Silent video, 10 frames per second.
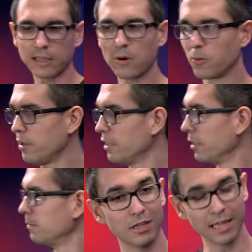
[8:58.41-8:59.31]
like that, we're on
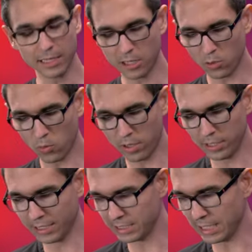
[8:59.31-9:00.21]
there. The Ledgo
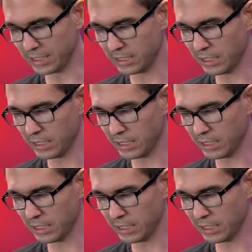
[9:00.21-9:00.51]
one is like